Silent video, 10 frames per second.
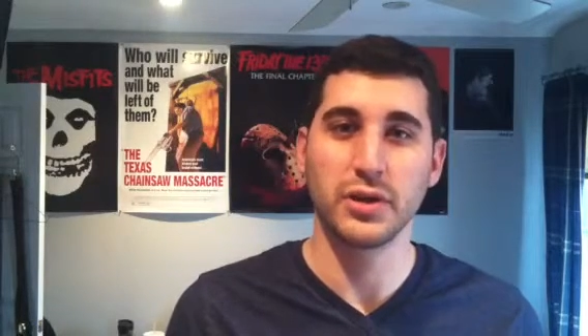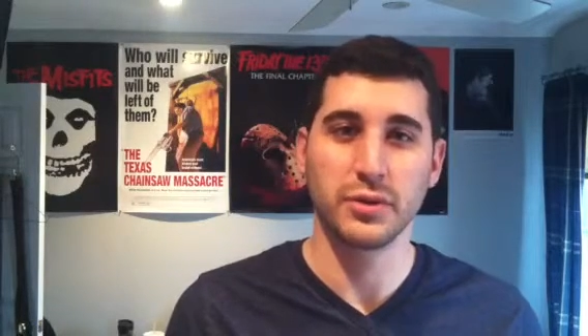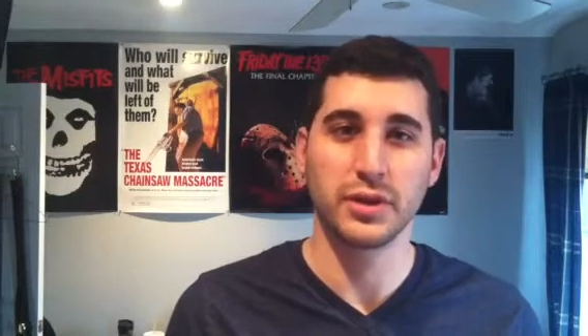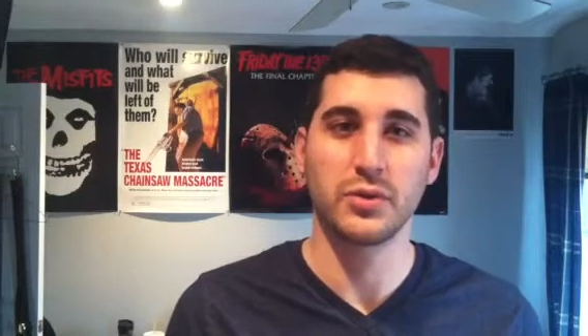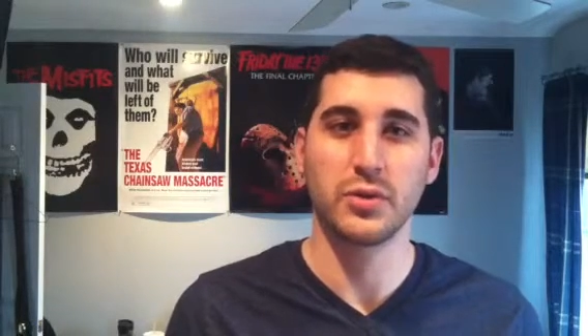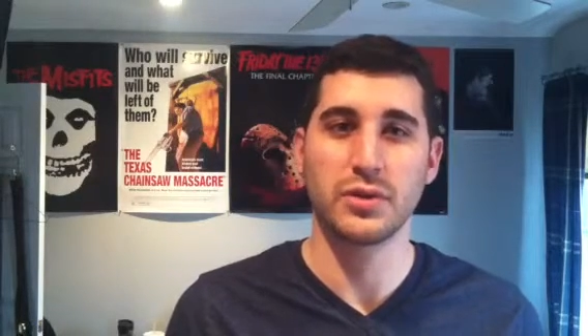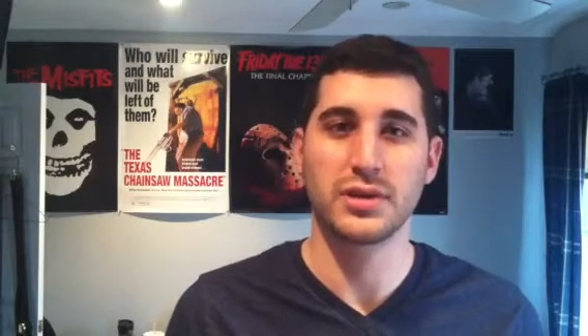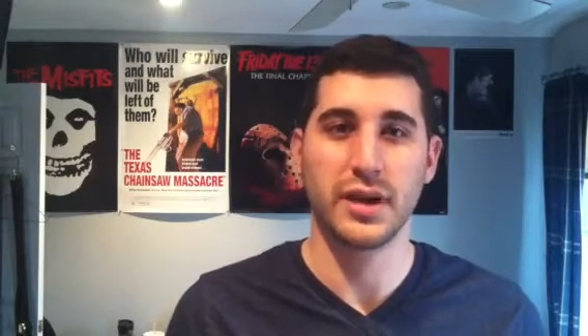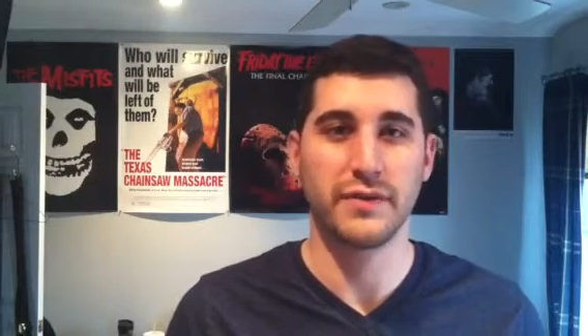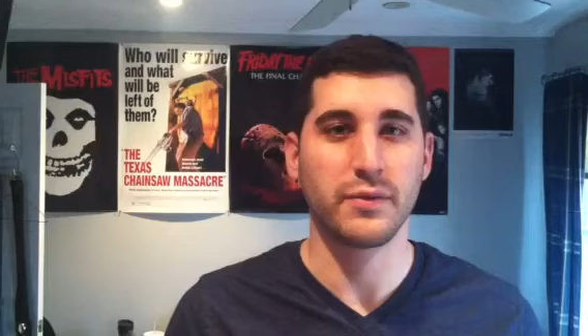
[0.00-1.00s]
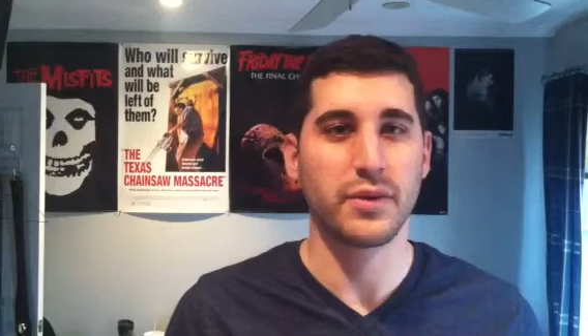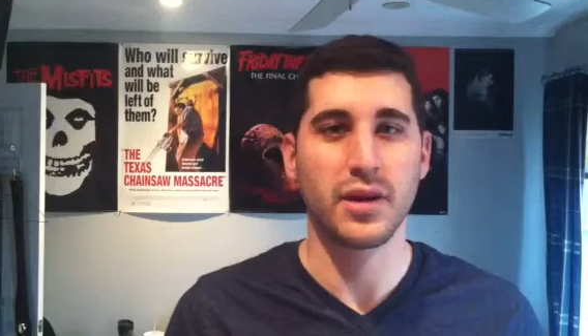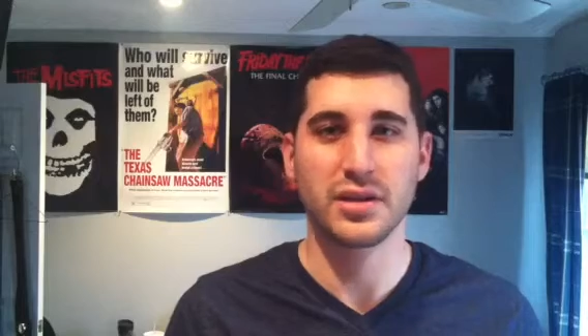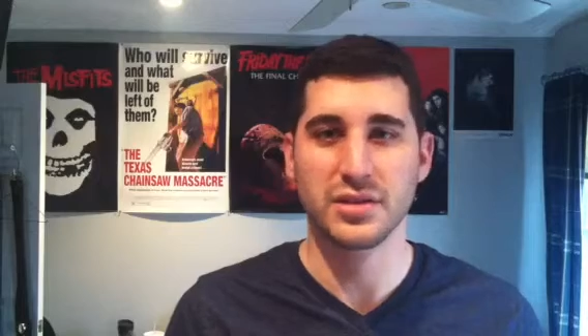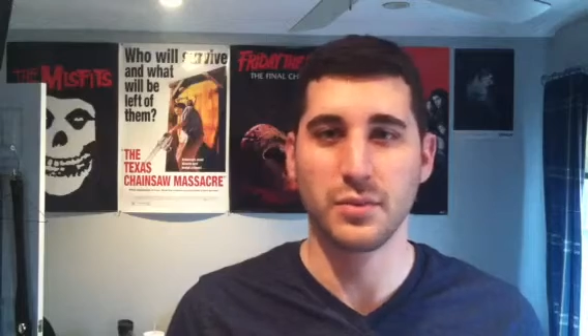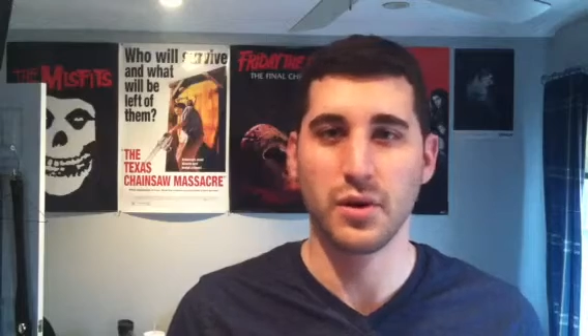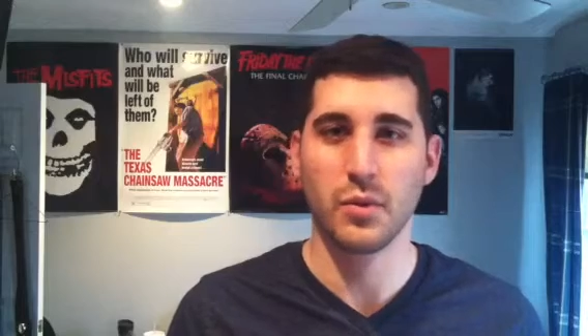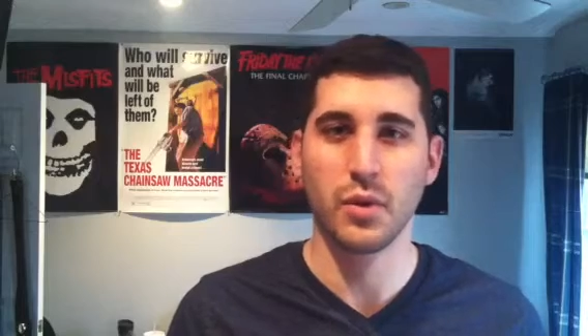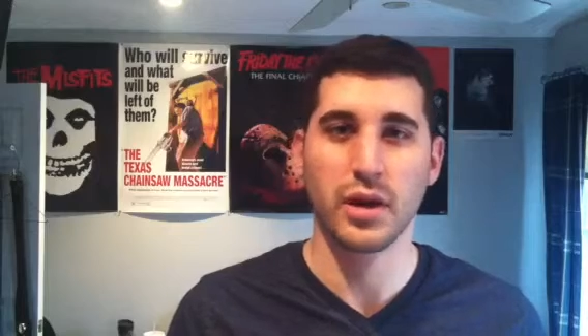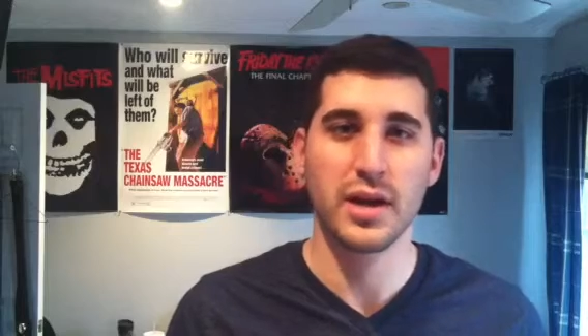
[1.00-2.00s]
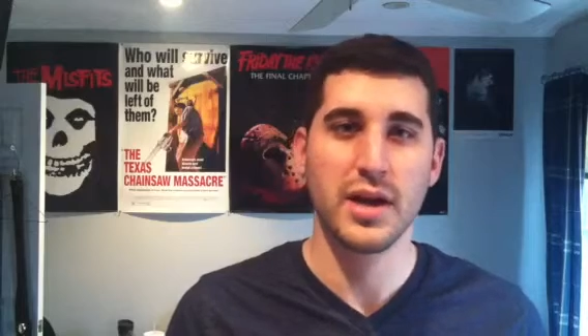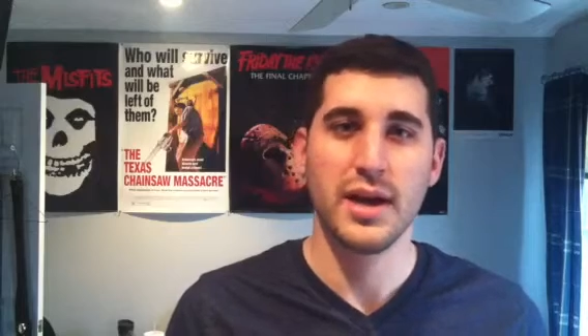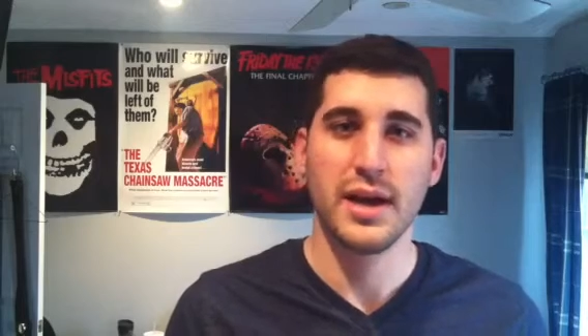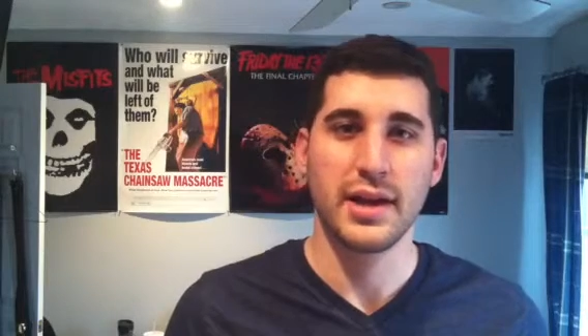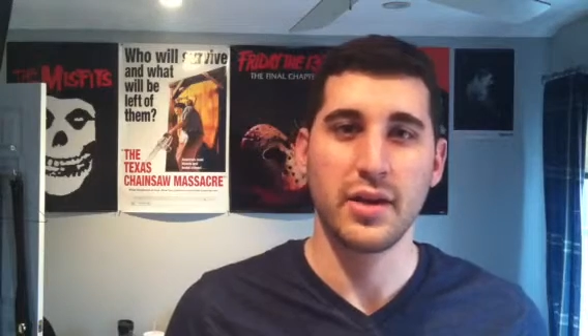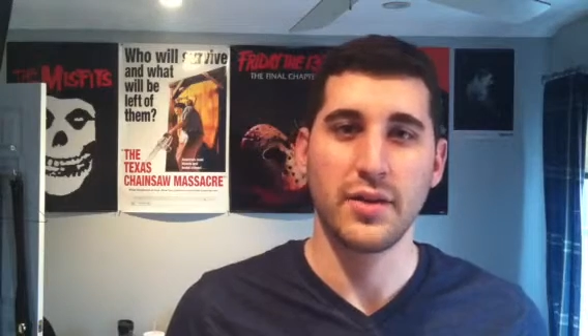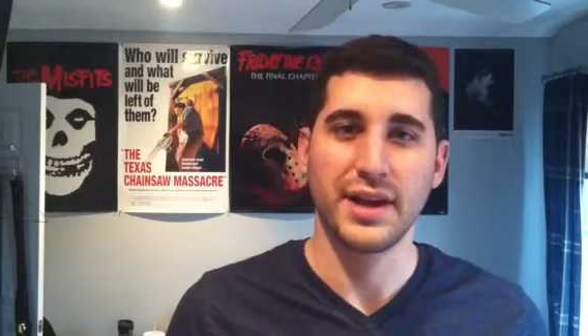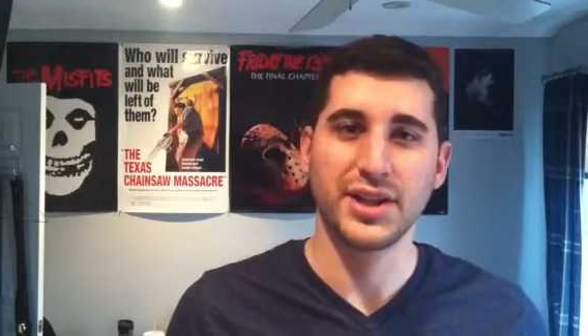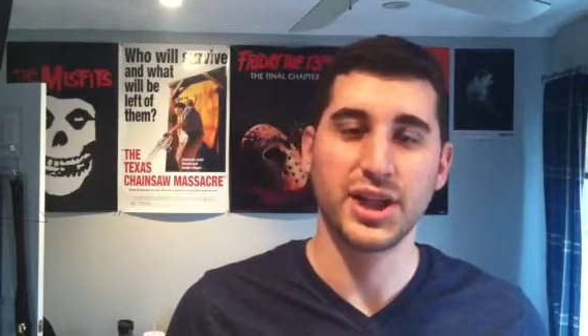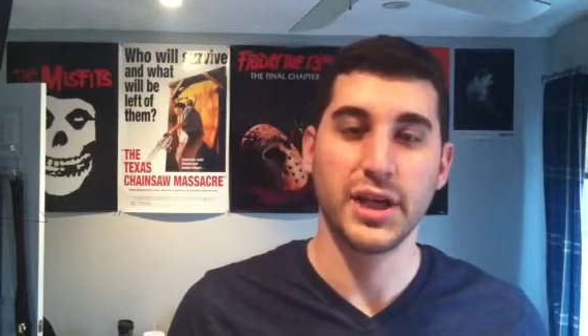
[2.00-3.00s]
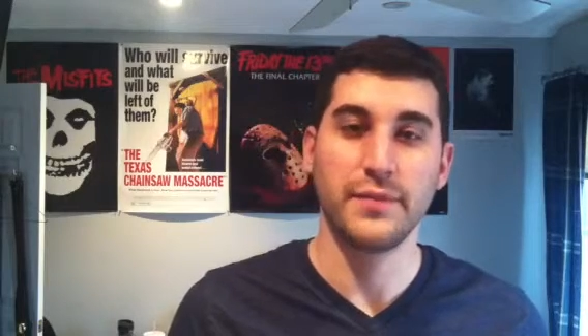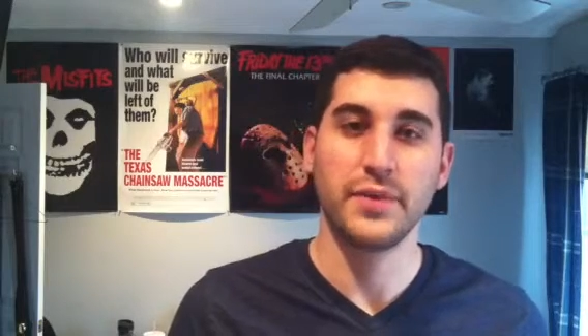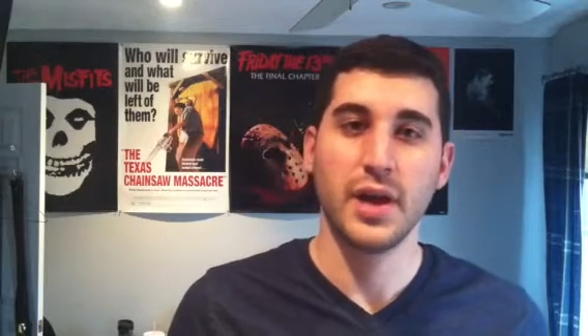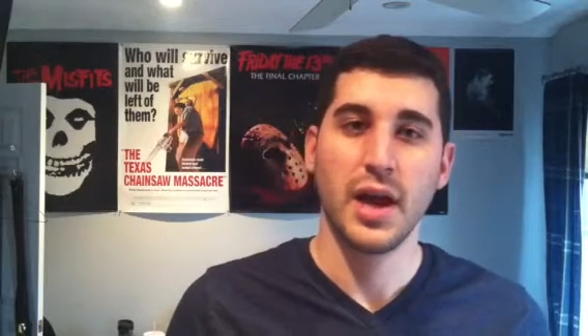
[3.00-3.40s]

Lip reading: really cool stuff with custom artwork and all that shit.